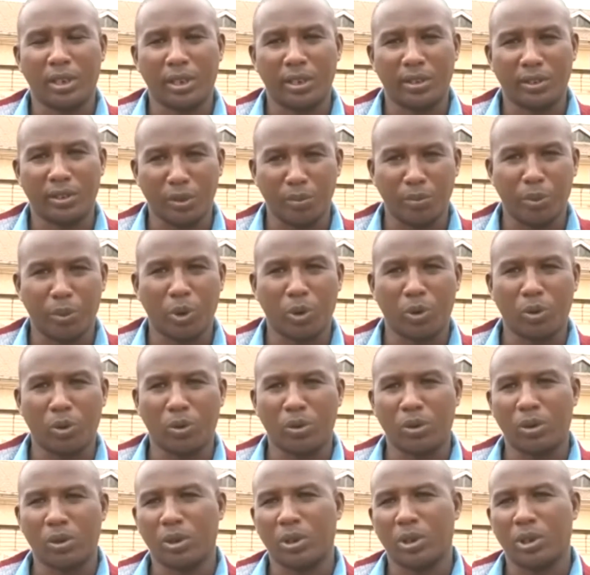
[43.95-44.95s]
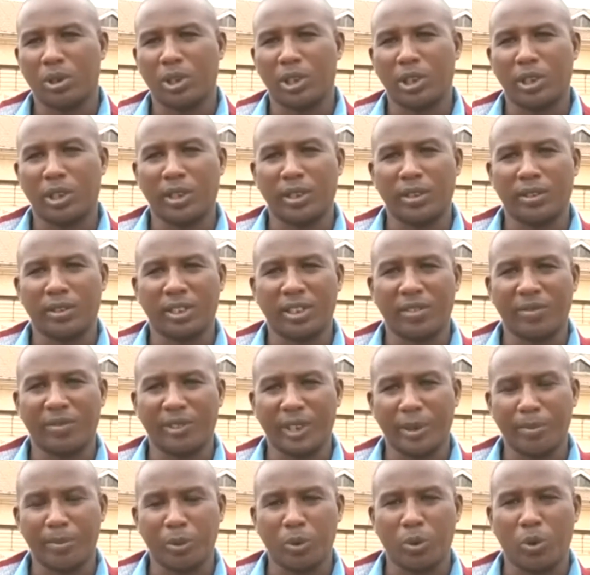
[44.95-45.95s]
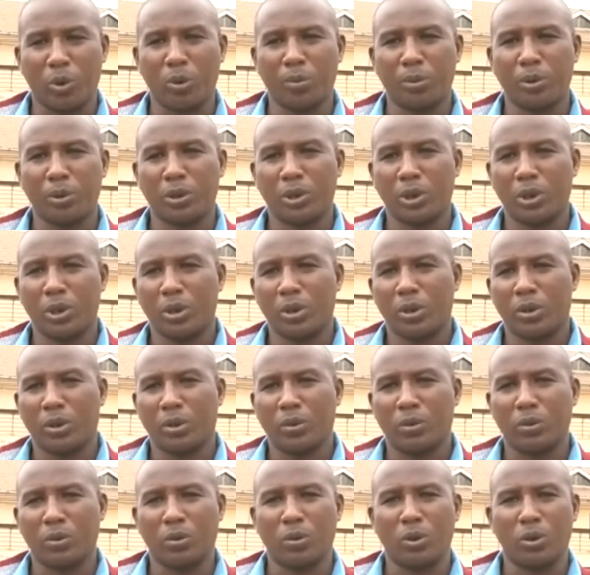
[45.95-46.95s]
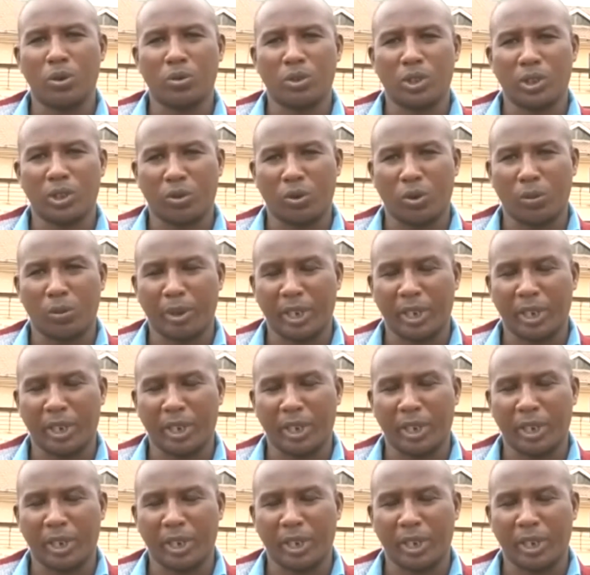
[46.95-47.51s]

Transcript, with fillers: uh simple uh, self-help groups to go to the